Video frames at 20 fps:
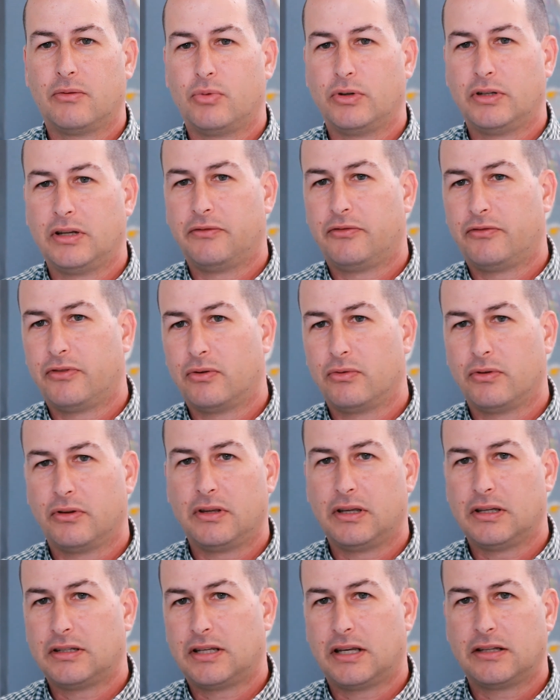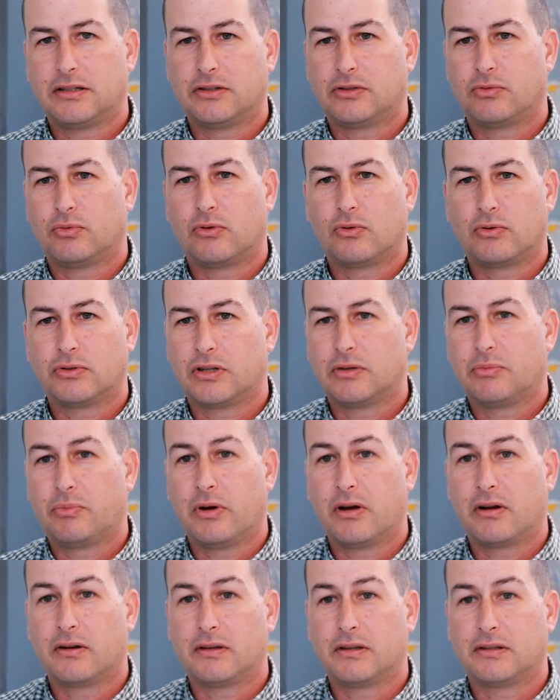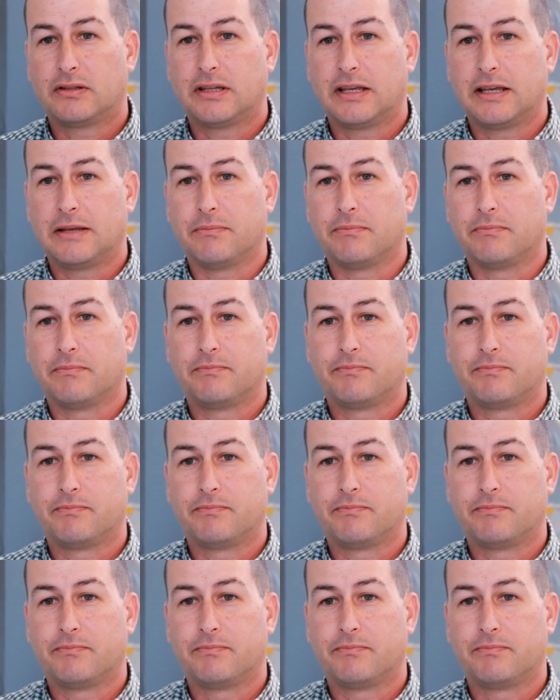We did feel that the assessors were also part of the team.